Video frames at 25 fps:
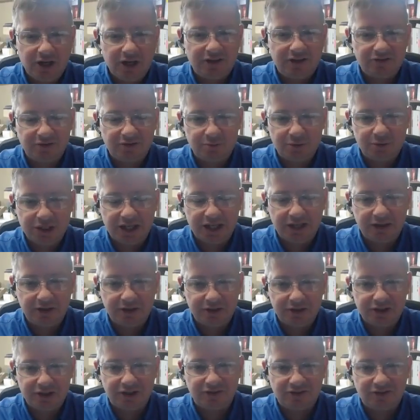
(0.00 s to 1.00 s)
some
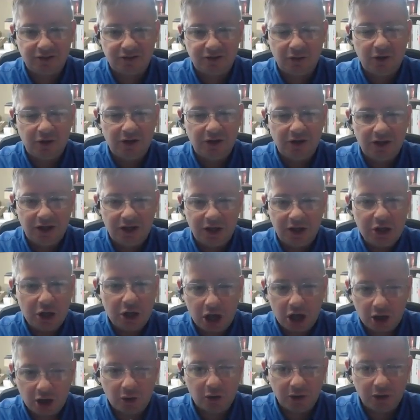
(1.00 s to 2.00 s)
challenges. So
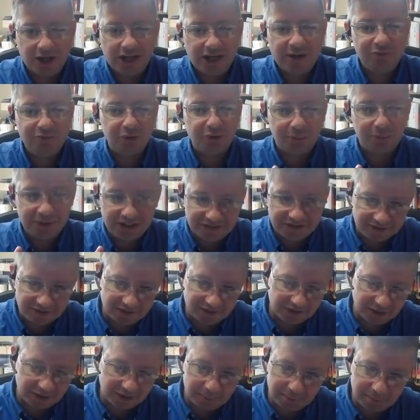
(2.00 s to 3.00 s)
not all names will be as
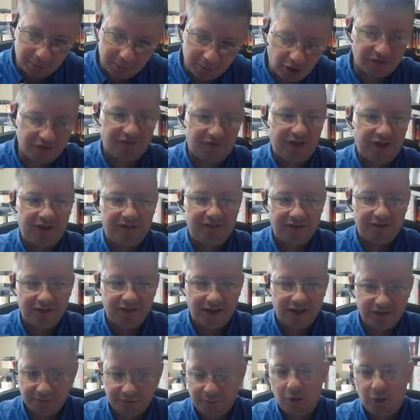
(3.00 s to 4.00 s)
perfect
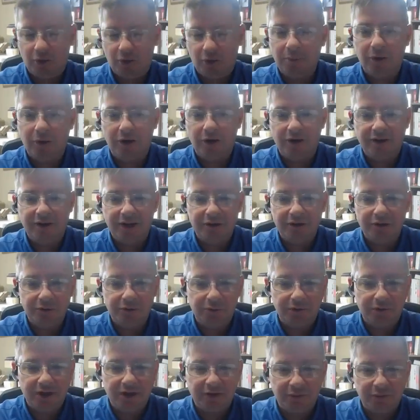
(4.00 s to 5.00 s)
as Paul Martin
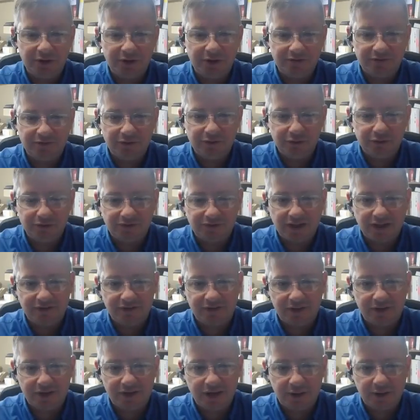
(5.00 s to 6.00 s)
that we used as
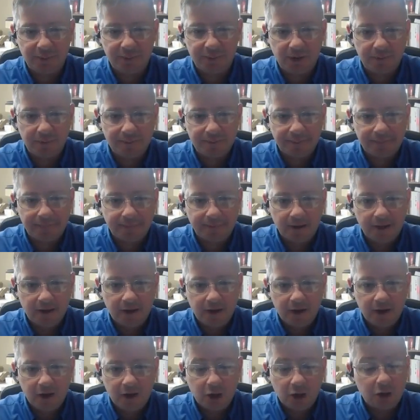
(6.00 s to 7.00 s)
the demo.
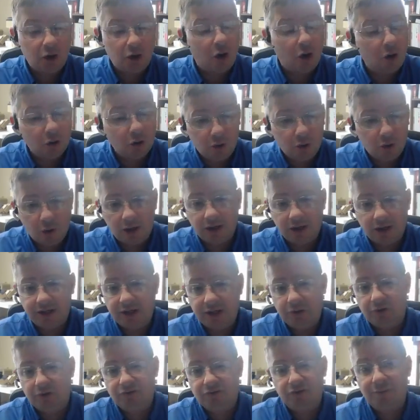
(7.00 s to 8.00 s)
Call
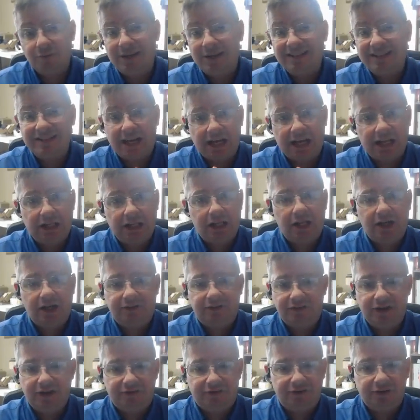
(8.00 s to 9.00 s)
quality also makes a lot
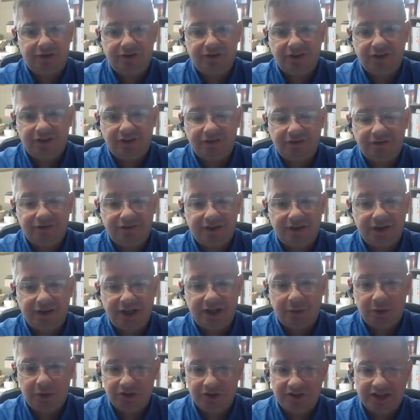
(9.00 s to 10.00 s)
of difference. If
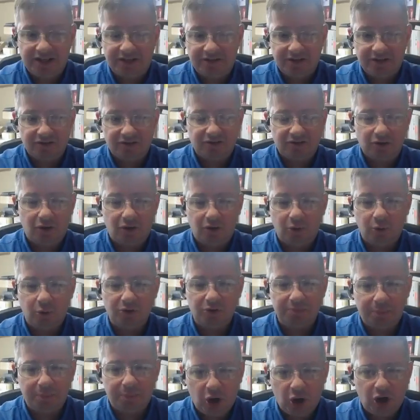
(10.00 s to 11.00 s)
once again, this call
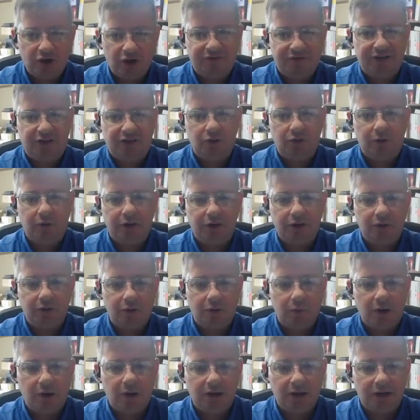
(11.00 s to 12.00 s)
was perfect audio
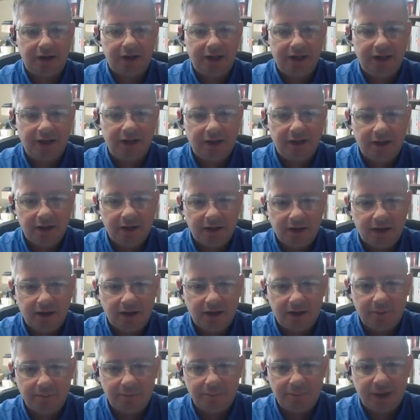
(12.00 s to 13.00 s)
quality,
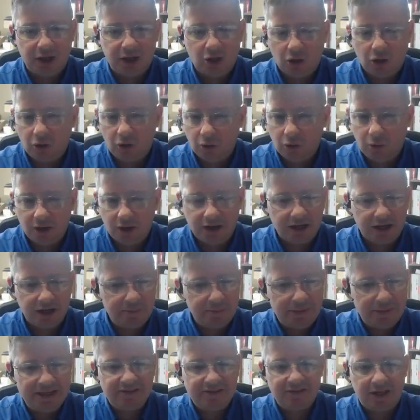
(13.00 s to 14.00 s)
but call quality
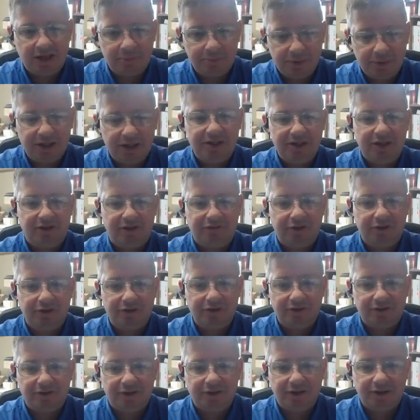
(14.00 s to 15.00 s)
makes a big
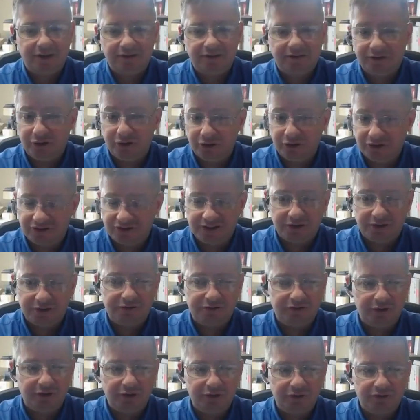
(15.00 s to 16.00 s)
difference if you're on a cell
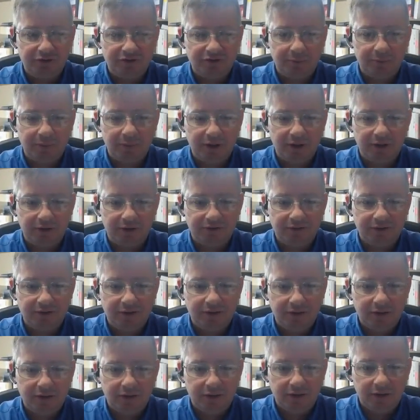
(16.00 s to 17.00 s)
phone somewhere else.
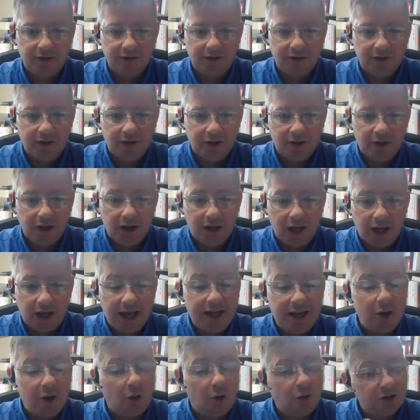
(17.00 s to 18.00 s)

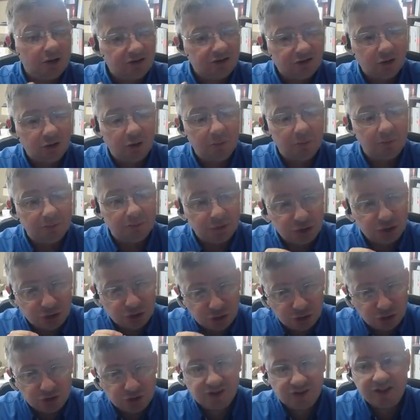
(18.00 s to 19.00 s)
And also,
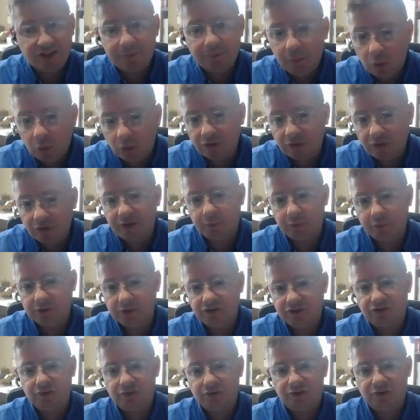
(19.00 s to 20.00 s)
using more than one
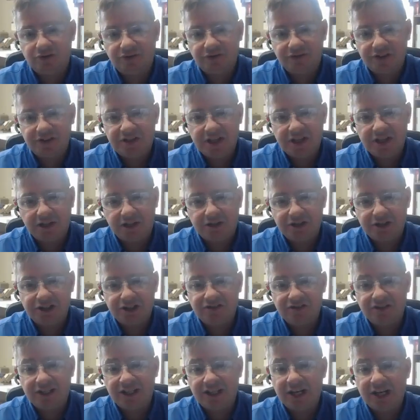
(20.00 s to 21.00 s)
source of
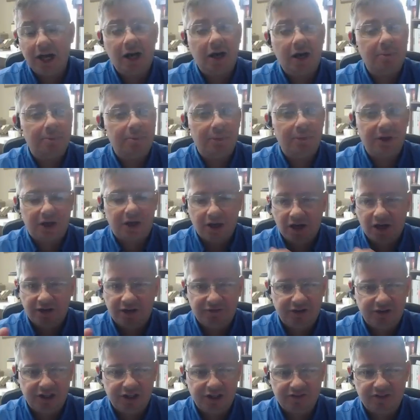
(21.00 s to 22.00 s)
intelligence can up the
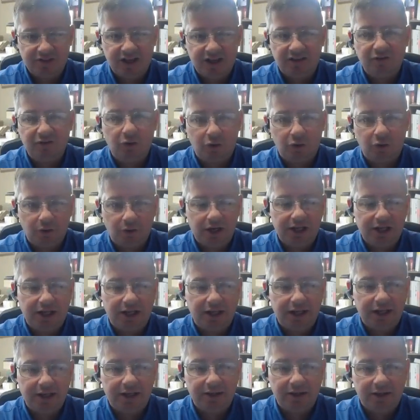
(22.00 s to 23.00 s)
confidence level
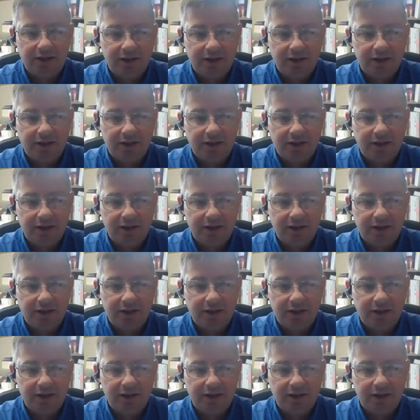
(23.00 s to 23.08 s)
greatly.